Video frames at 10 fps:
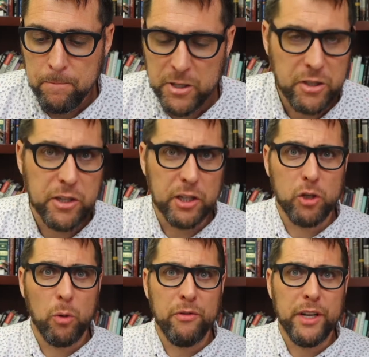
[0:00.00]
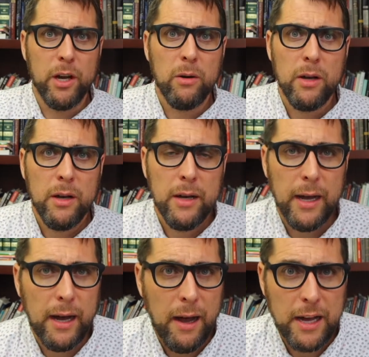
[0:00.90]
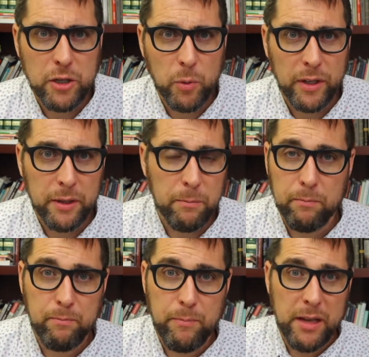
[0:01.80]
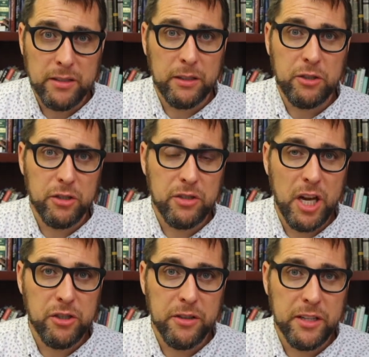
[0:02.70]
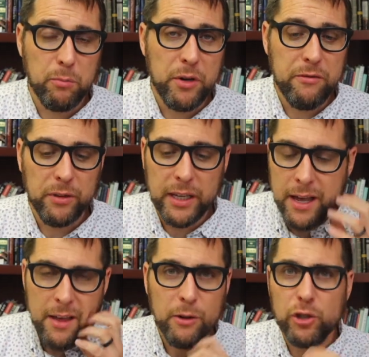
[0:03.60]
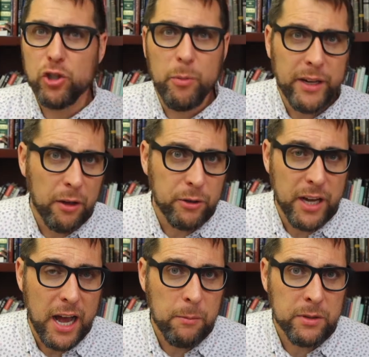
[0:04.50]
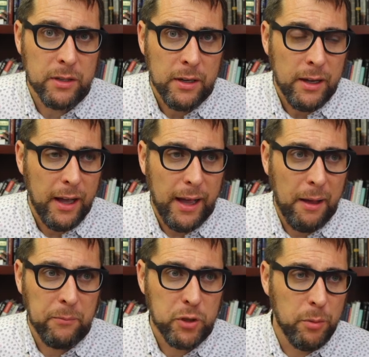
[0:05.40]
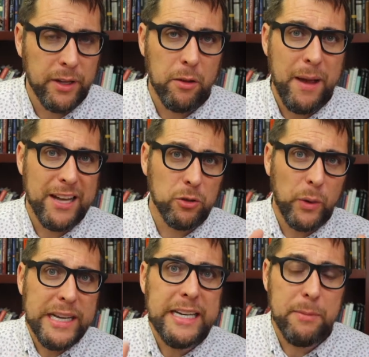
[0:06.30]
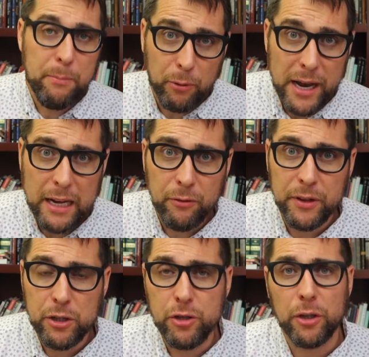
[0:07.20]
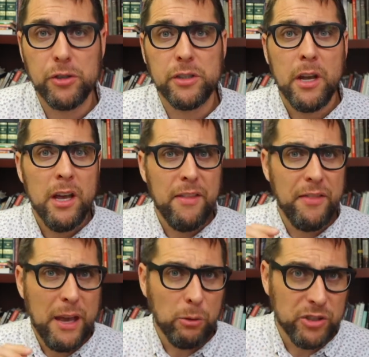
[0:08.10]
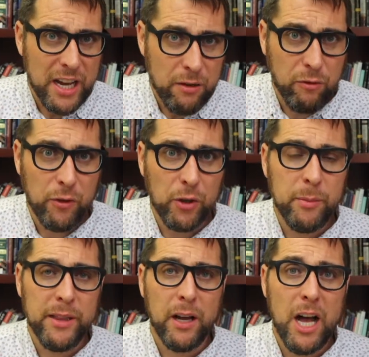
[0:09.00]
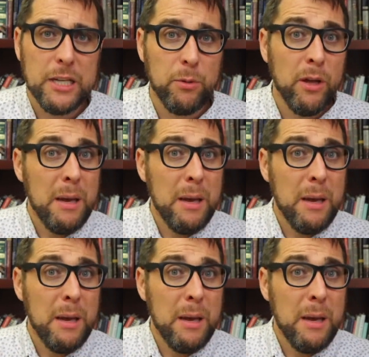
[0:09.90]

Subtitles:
This is a short video. I just wanted to basically just touch on this briefly. There's so many other times So many of the pastors, we need to be praying for these churches that they will stand firm in the gospel.